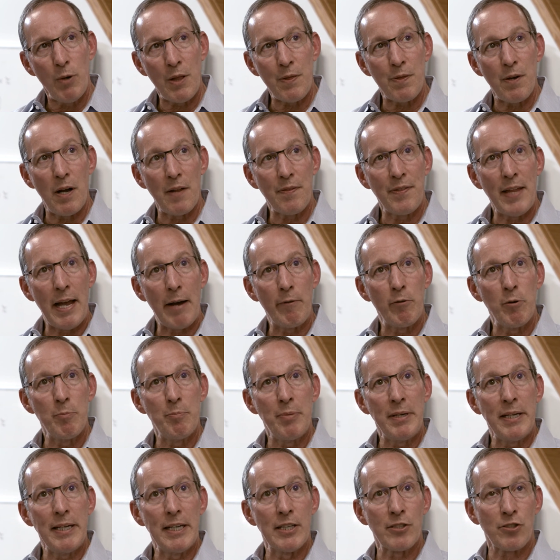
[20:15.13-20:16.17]
We thought that
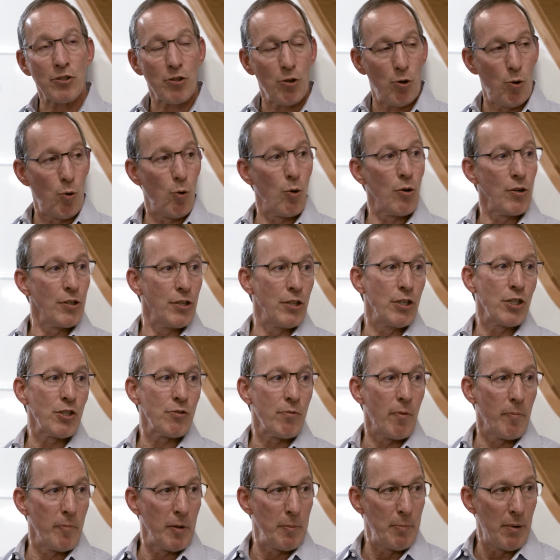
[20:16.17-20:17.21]
would be its core
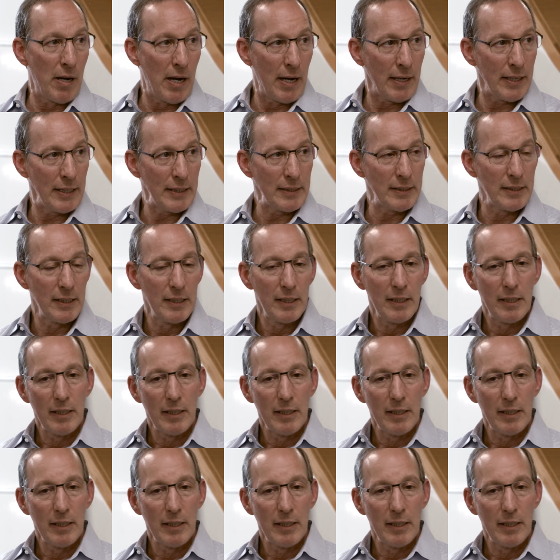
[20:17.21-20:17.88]
use when we bought it.